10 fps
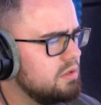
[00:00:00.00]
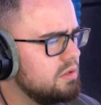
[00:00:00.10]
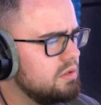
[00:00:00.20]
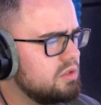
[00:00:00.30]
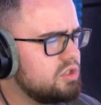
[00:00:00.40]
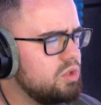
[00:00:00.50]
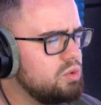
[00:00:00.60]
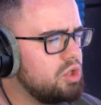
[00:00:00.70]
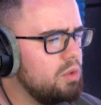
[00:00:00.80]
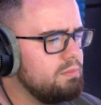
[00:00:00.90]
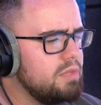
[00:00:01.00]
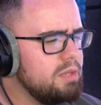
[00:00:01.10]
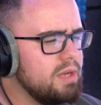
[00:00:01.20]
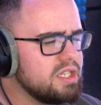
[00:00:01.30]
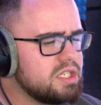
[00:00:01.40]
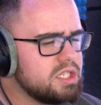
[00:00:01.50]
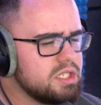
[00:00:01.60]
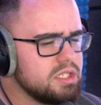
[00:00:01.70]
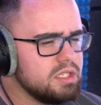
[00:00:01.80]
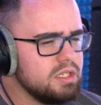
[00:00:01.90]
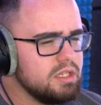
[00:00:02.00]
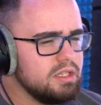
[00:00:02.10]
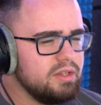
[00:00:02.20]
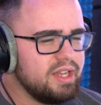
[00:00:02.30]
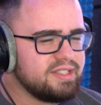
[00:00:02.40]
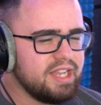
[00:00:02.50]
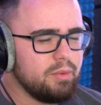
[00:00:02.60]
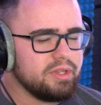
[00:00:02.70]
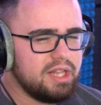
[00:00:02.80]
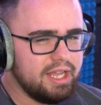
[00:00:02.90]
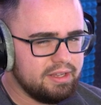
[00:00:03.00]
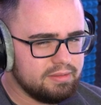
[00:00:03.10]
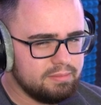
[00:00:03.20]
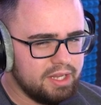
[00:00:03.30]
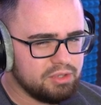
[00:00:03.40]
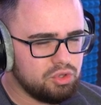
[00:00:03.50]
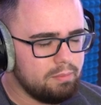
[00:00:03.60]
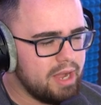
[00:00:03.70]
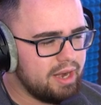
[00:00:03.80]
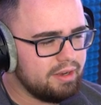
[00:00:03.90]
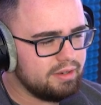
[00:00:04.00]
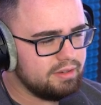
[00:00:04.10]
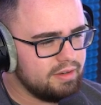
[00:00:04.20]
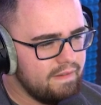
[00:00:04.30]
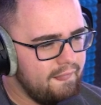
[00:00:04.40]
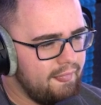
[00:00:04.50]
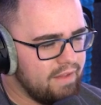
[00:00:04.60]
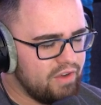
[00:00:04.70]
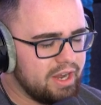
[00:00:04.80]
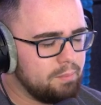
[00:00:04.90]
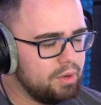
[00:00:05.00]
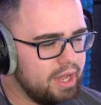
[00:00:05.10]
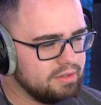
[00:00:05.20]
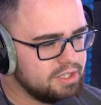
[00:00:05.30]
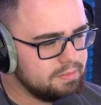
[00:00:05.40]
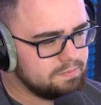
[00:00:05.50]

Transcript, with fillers: Suchomimus. You gotta say it with like, make it dramatic. If I can pronounce it.